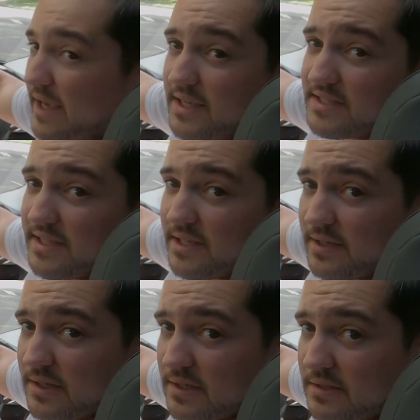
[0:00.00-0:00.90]
easy
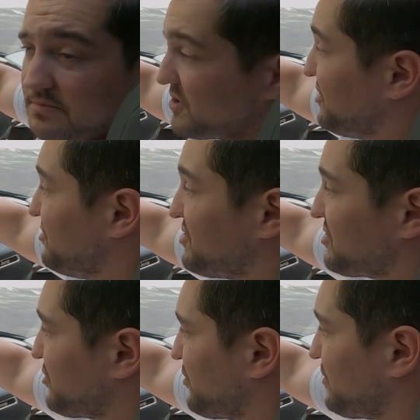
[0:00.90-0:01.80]
to use,
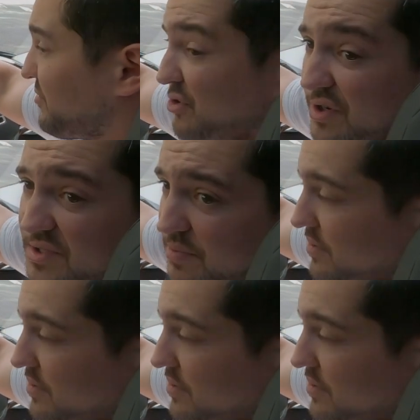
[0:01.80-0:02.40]
crisp